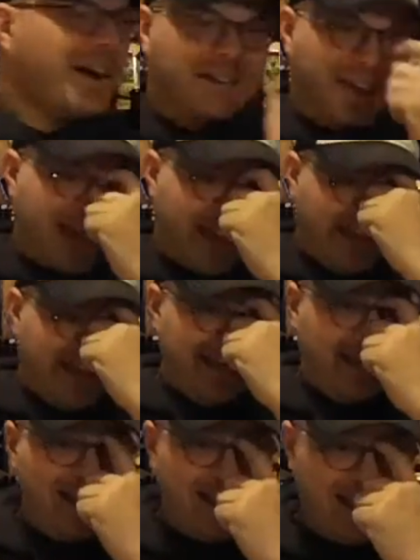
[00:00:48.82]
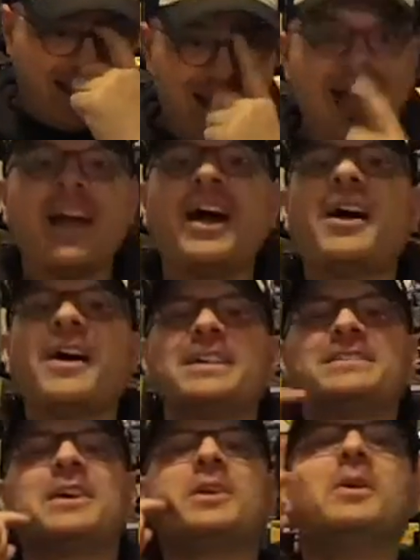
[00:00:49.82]
Okay. All
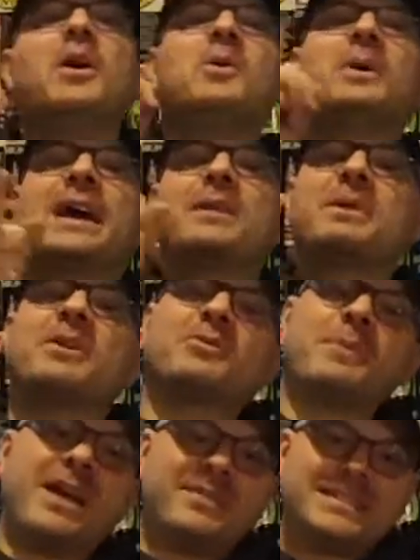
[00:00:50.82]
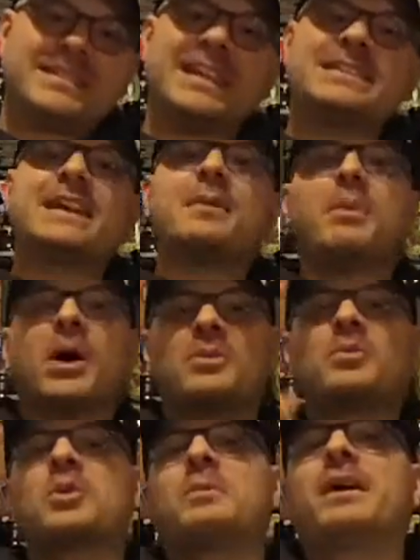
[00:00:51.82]
right, so we got a beer from Heavy Seas out of
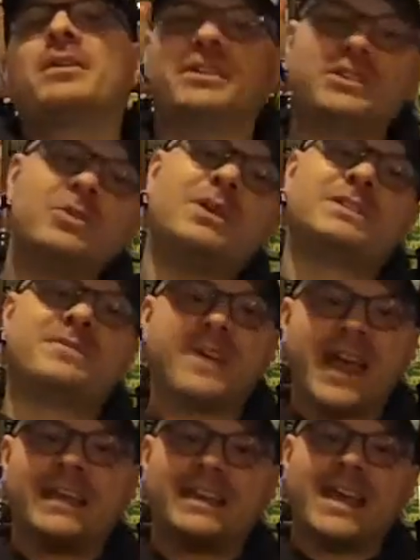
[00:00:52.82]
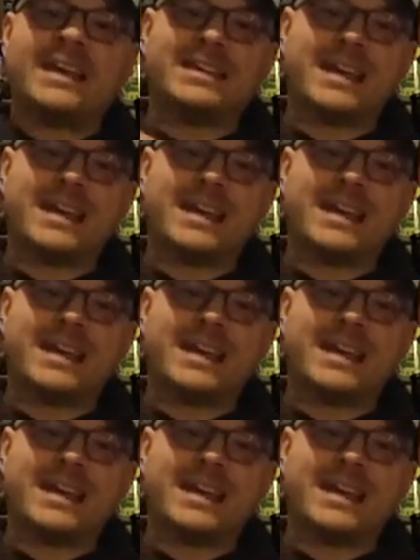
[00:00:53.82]
Baltimore, Maryland, U.S. of A. Yay,